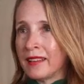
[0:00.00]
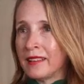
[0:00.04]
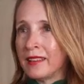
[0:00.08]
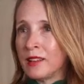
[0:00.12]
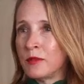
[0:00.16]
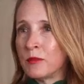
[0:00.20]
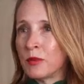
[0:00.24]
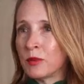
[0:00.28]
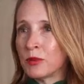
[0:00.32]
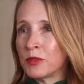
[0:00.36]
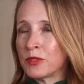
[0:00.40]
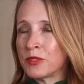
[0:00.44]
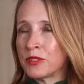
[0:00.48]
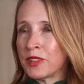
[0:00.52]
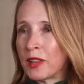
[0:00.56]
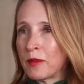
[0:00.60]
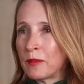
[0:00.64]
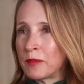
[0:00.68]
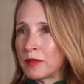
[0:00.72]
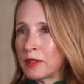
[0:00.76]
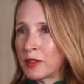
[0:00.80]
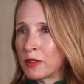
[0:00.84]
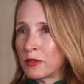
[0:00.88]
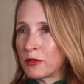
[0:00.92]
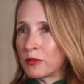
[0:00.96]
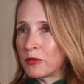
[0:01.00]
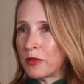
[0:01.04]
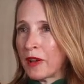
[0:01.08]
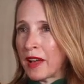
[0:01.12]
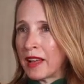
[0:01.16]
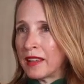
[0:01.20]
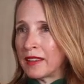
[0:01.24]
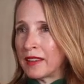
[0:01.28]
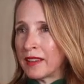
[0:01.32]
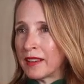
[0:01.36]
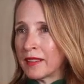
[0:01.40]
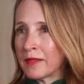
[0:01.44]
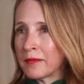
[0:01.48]
Limbal stem cell
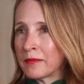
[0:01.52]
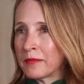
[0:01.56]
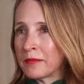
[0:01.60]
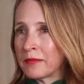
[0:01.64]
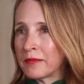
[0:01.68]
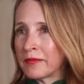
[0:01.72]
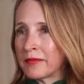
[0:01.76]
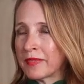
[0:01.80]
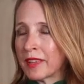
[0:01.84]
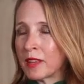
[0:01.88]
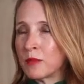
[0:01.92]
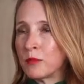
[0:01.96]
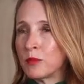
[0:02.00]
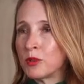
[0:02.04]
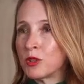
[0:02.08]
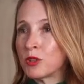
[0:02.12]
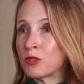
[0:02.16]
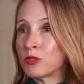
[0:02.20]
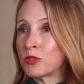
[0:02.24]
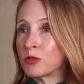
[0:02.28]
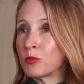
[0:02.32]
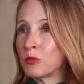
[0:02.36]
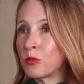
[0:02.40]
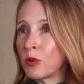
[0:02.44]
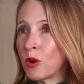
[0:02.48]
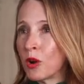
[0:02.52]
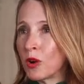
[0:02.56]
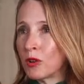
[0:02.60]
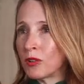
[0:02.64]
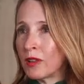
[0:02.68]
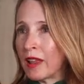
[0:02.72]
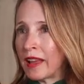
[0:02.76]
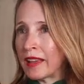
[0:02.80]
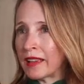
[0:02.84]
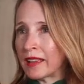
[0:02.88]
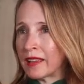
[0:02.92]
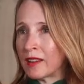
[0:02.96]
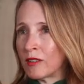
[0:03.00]
failure can produce a
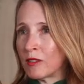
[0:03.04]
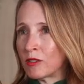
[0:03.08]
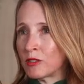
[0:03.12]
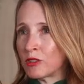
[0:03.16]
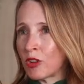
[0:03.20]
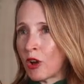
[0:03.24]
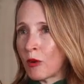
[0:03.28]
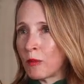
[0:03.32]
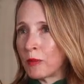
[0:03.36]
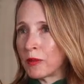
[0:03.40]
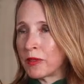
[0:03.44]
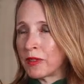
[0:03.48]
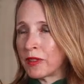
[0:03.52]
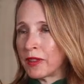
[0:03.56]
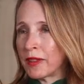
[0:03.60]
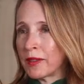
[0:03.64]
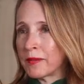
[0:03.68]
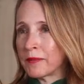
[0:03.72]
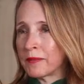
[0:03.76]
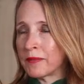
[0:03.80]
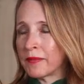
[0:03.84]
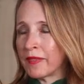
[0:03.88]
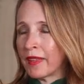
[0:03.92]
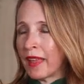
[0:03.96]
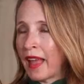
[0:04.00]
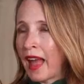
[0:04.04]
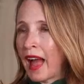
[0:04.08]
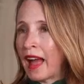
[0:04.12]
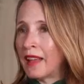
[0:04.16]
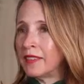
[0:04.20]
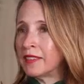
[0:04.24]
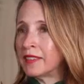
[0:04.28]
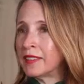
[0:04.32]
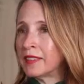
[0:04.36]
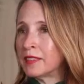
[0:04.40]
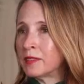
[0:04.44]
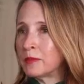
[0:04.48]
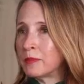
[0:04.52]
whorl-like keratopathy, and
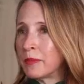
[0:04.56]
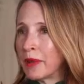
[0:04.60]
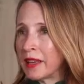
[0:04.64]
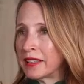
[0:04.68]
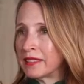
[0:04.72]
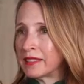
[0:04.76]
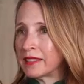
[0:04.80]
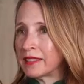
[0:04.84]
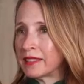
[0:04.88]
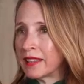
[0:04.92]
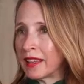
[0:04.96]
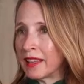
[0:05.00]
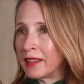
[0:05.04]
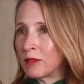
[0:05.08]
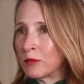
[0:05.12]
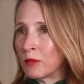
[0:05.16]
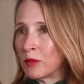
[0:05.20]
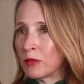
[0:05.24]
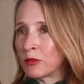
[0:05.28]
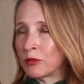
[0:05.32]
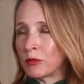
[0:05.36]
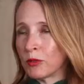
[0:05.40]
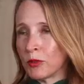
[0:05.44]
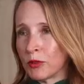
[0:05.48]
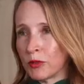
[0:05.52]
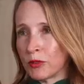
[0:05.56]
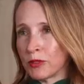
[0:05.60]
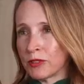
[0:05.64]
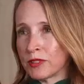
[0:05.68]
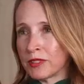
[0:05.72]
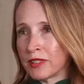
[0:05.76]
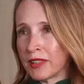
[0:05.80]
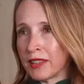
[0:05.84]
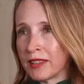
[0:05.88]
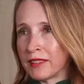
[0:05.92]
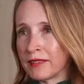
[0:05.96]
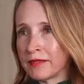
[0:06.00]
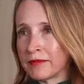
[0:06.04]
this is best seen with
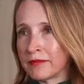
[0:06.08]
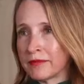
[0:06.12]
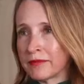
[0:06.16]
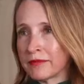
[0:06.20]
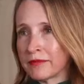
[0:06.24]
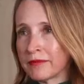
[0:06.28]
fluorescein.